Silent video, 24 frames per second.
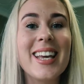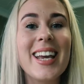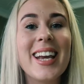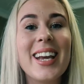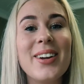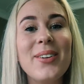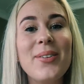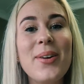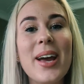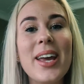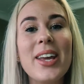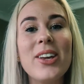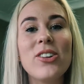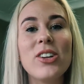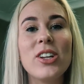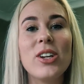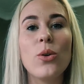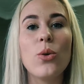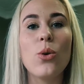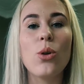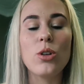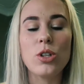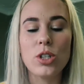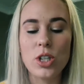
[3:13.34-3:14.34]
second way you
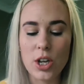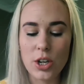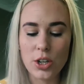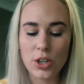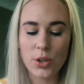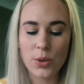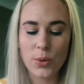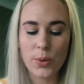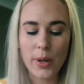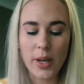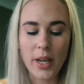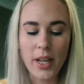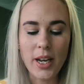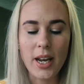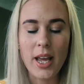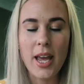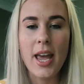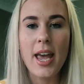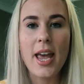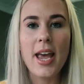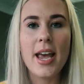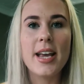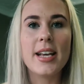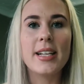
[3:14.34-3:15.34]
can also do it
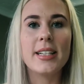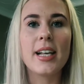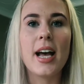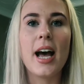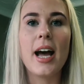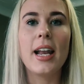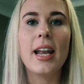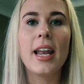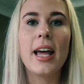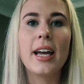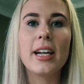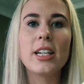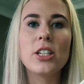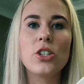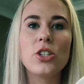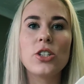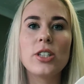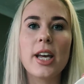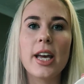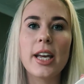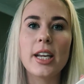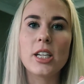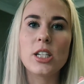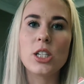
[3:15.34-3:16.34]
is, I like to
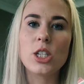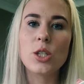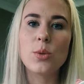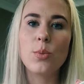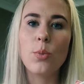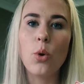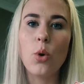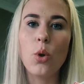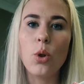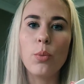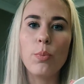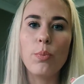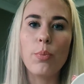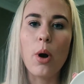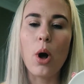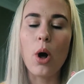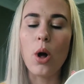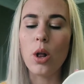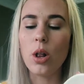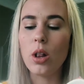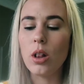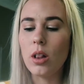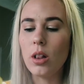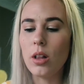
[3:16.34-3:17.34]
take a small
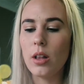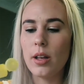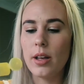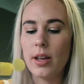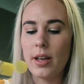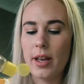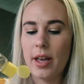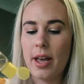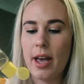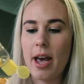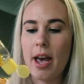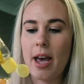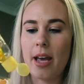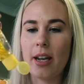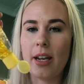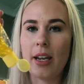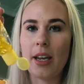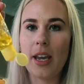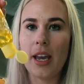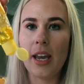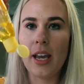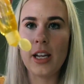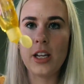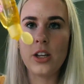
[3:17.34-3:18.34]
bowl, and
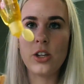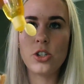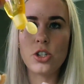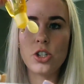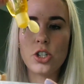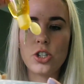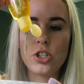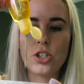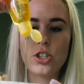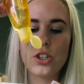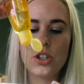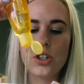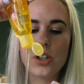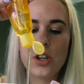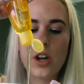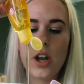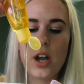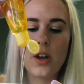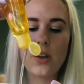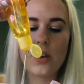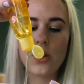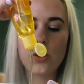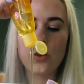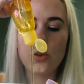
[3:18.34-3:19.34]
again you just
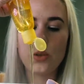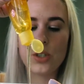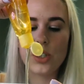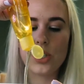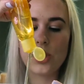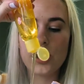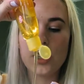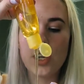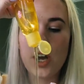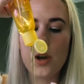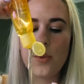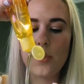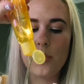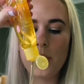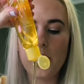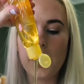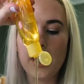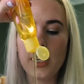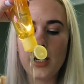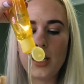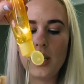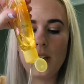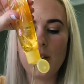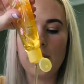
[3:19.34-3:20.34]
throw your soap
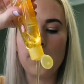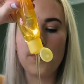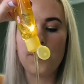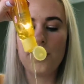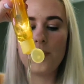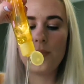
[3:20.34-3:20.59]
in,